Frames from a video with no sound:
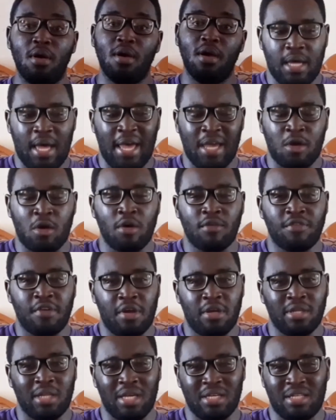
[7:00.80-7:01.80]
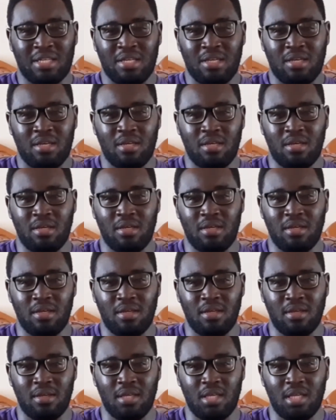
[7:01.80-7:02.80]
I got very lucky,
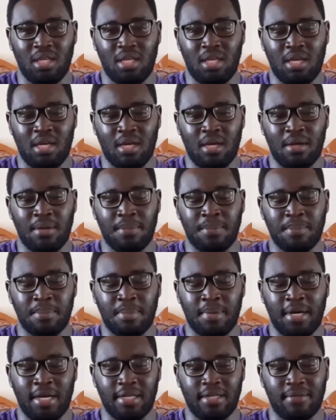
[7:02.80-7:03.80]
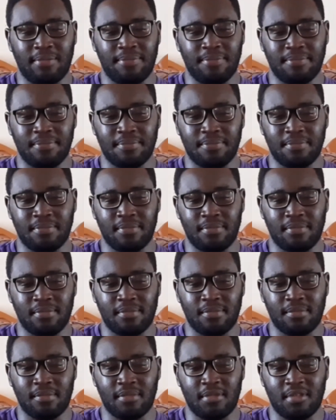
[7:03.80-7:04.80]
but
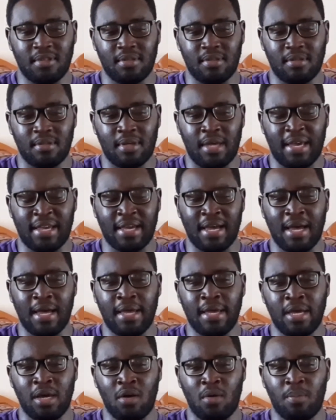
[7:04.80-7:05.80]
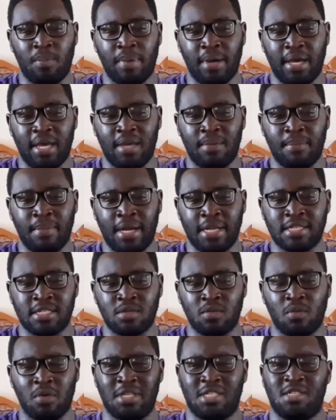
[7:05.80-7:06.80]
I can't help but
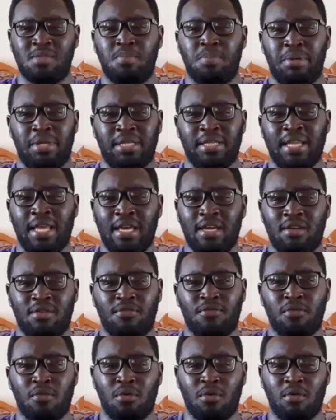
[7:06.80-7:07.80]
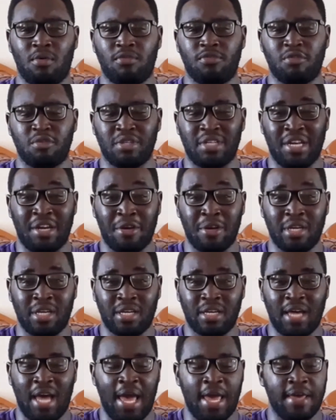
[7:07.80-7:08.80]
imagine what it's been like for
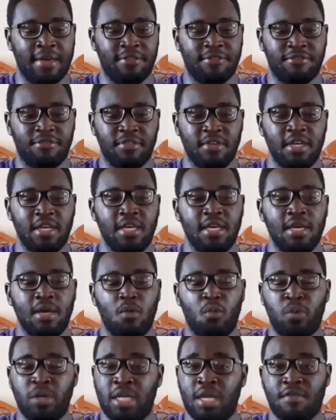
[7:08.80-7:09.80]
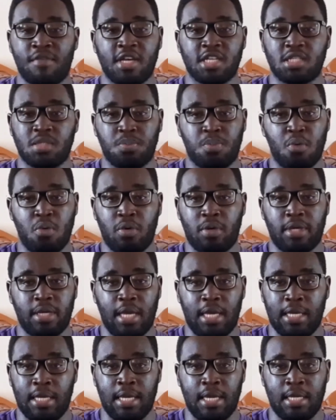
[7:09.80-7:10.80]
Derek. We never spoke
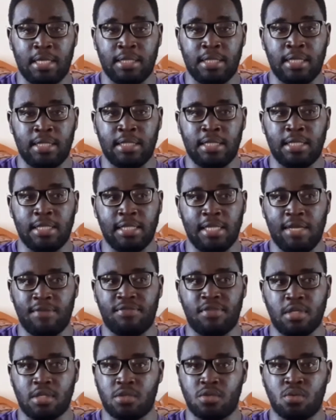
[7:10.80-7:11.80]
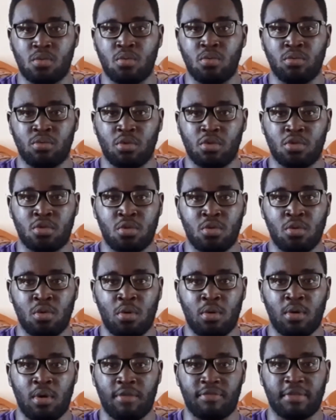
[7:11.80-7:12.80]
again and he left the school not too
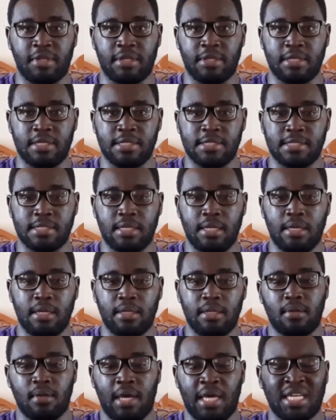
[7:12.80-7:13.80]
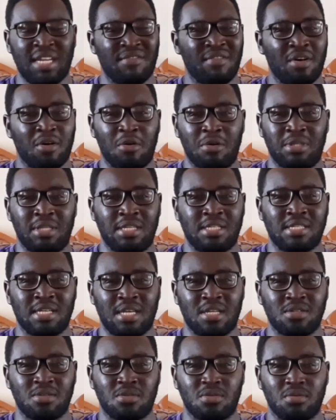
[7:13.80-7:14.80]
long after the incident. I never got the
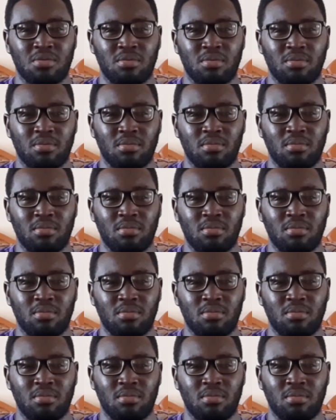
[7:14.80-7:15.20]
chance to